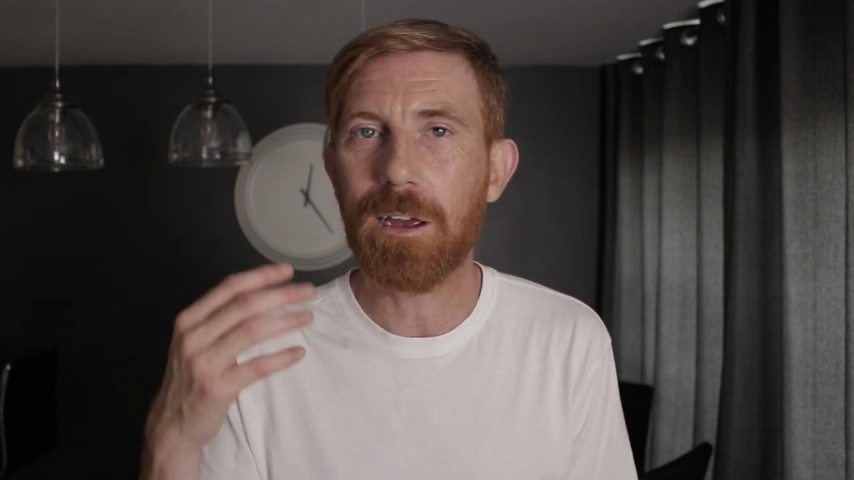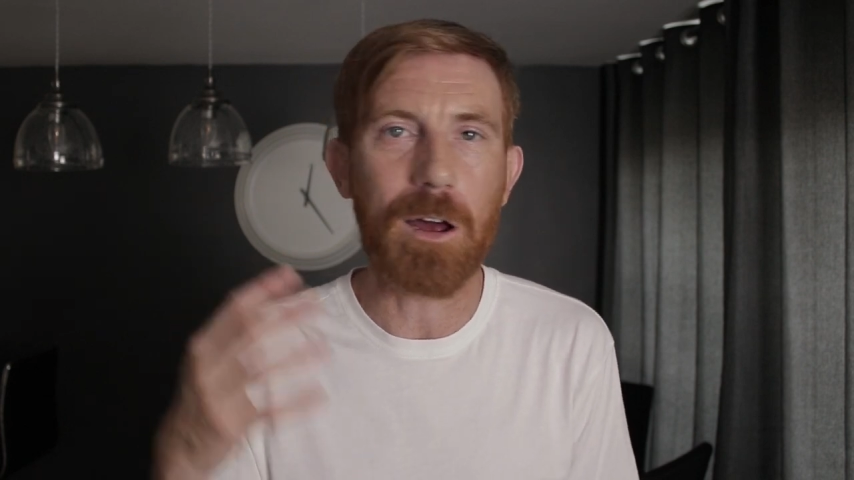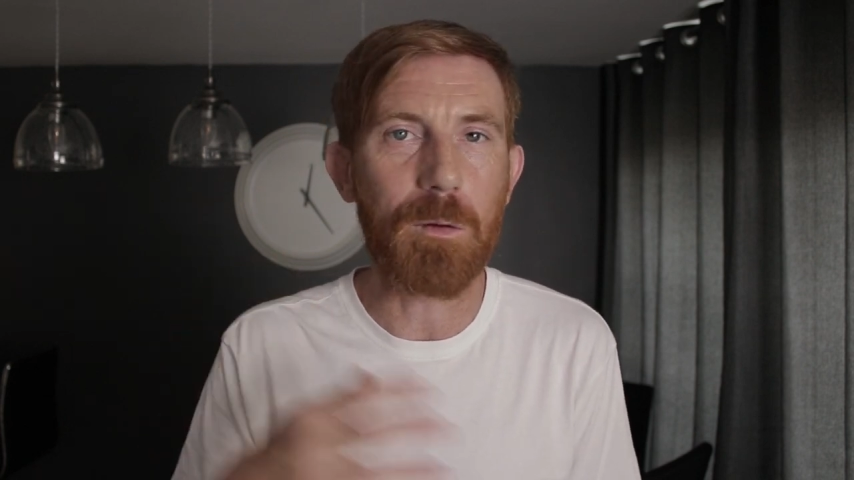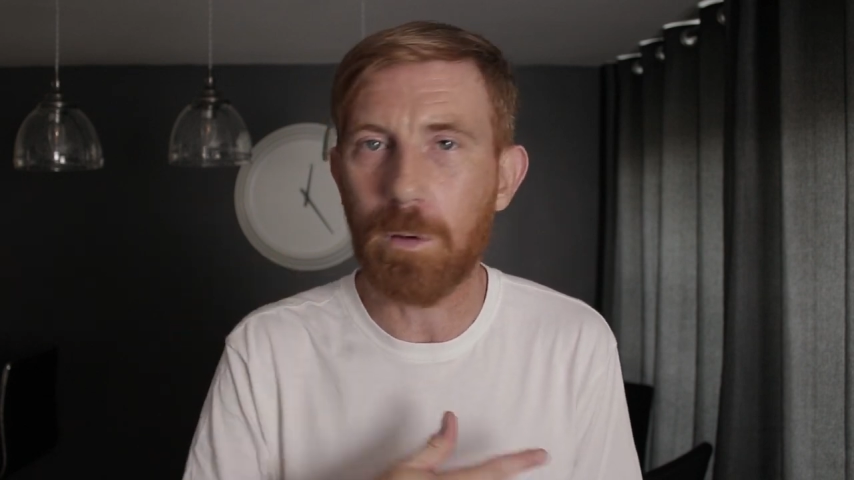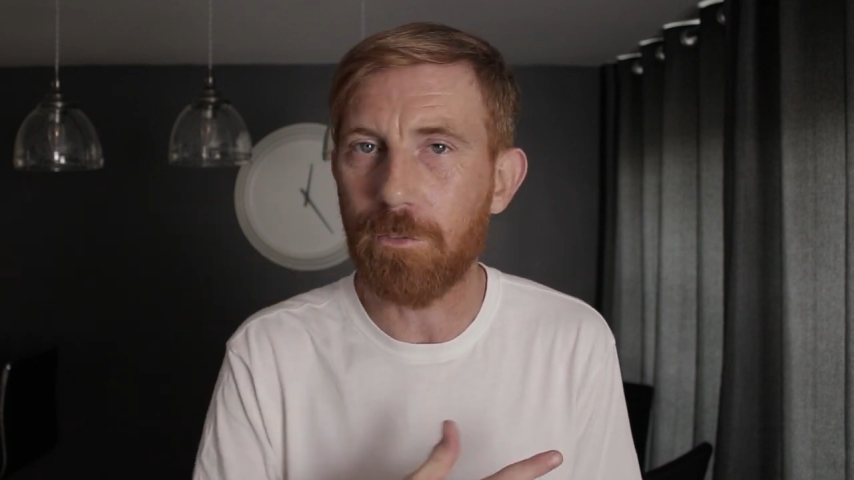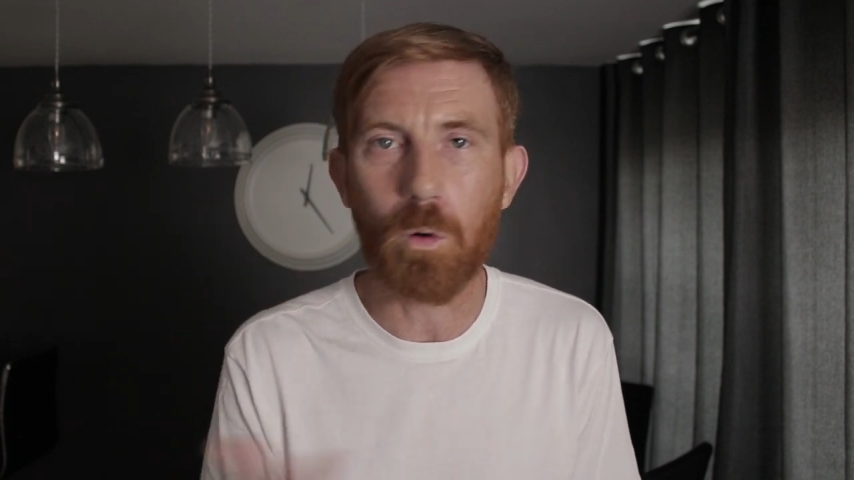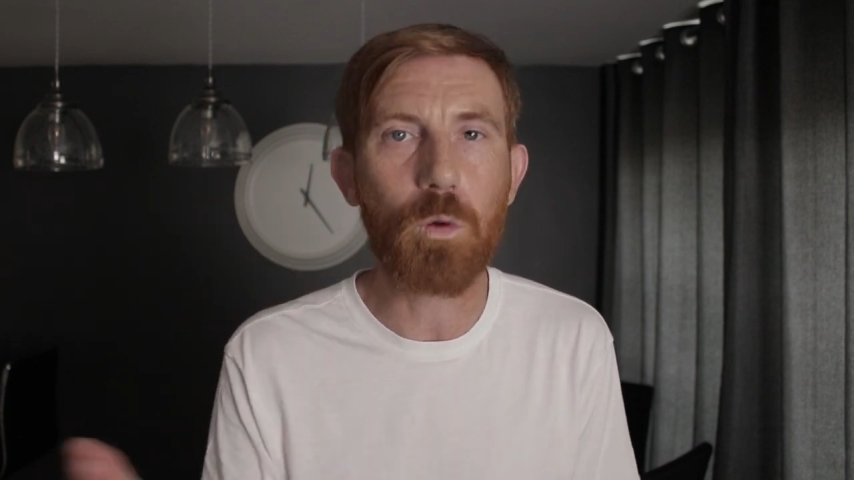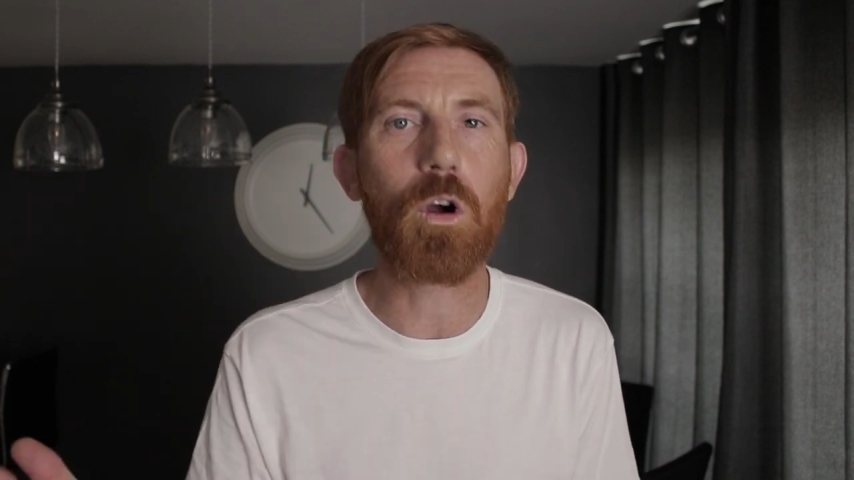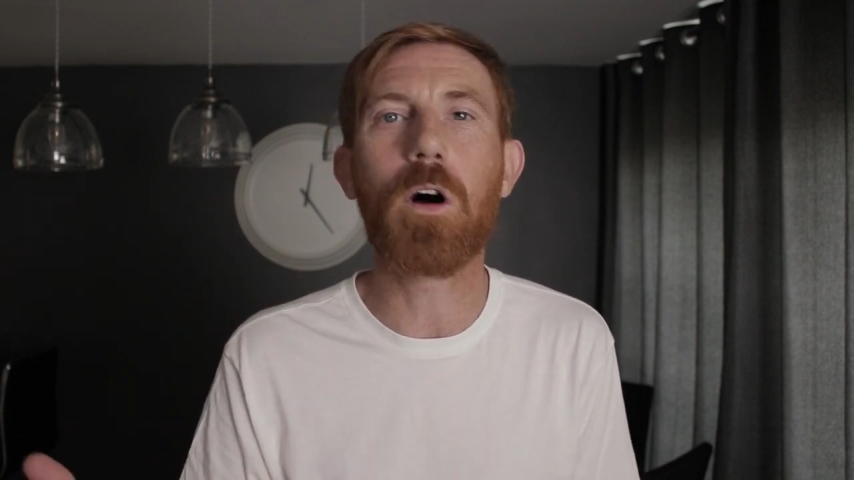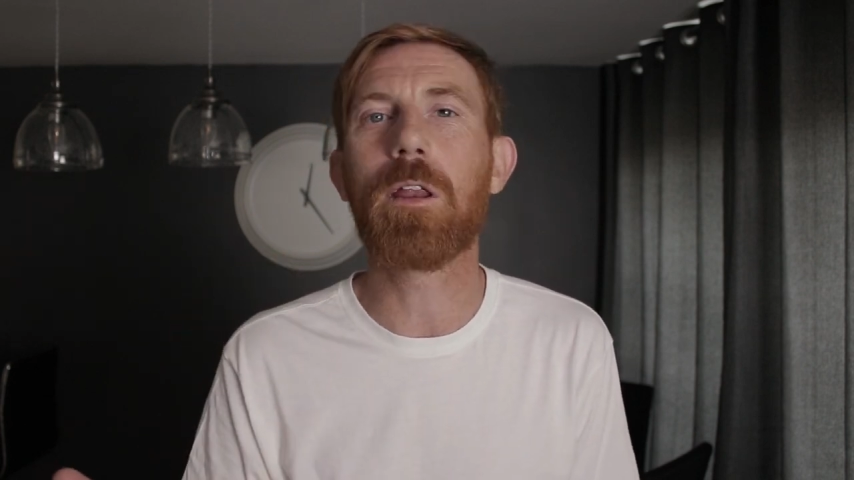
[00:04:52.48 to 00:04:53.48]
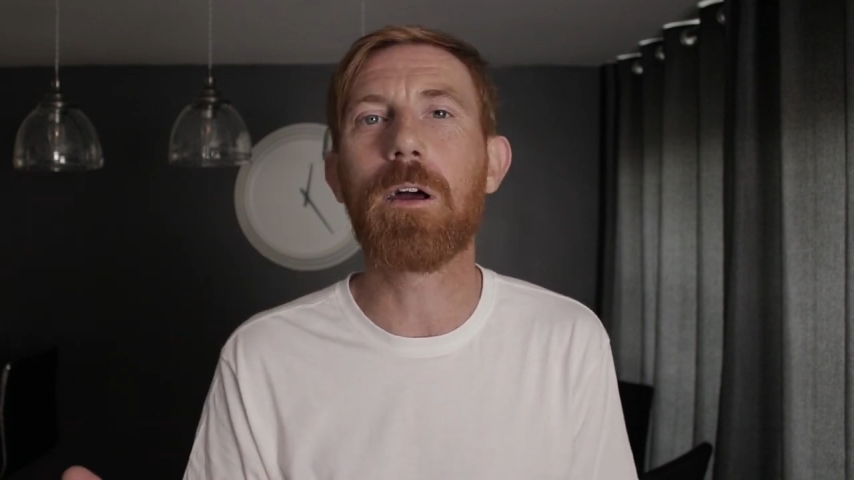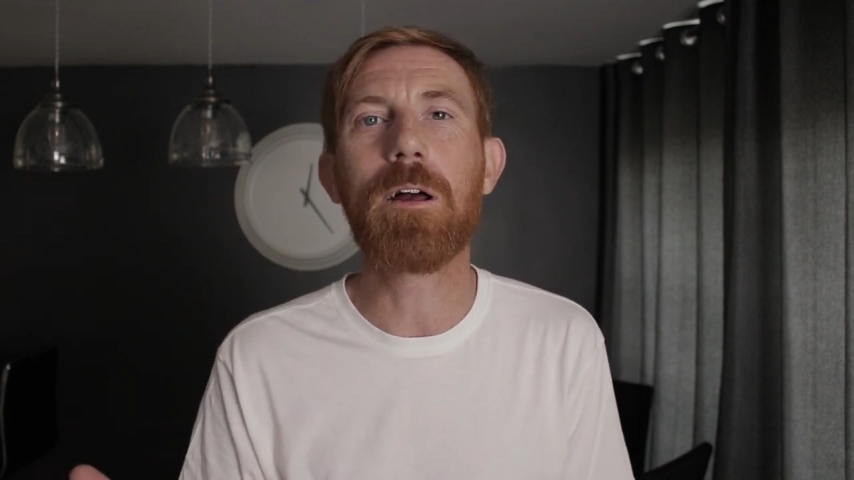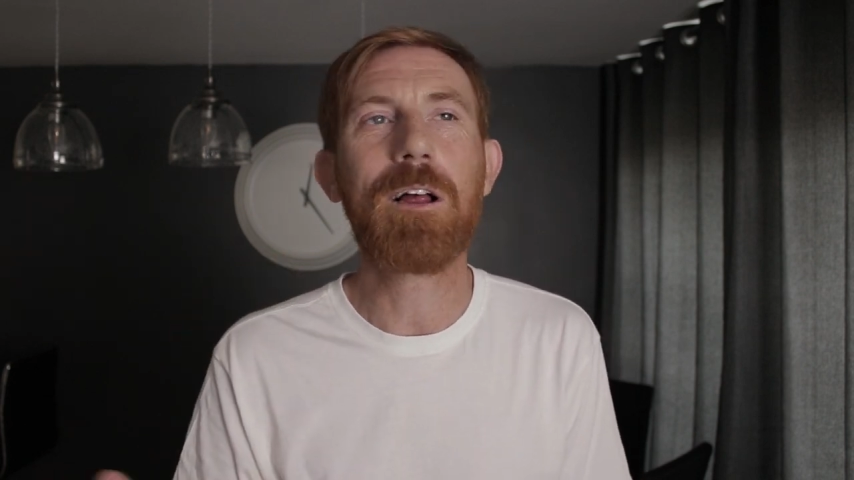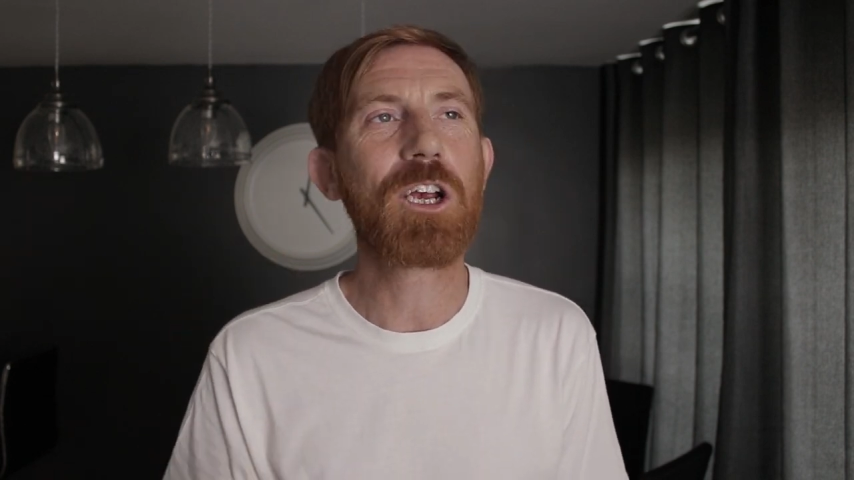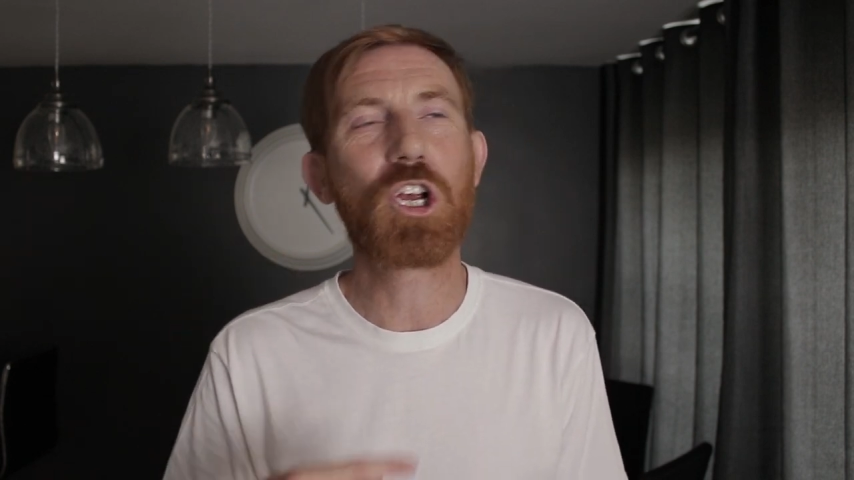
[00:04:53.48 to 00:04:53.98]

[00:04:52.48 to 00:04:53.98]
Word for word: You know, we've all got the